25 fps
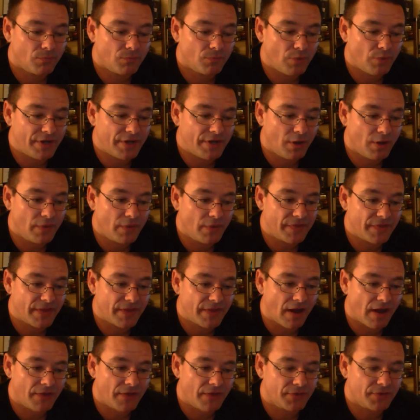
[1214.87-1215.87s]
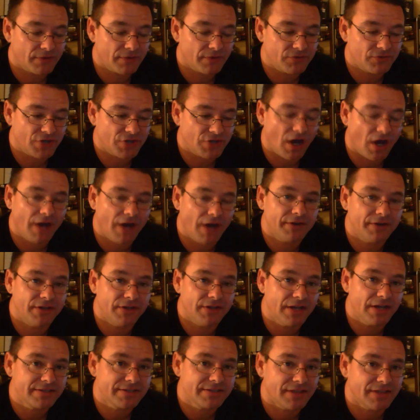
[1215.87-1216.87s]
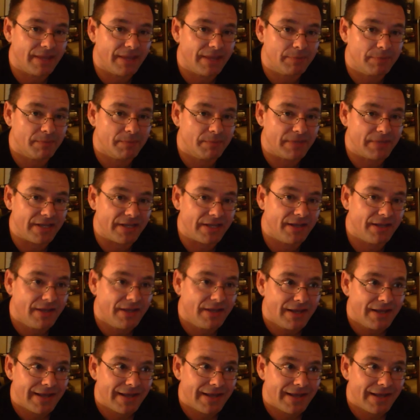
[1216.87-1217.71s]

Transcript: We know that the author of John does claim to be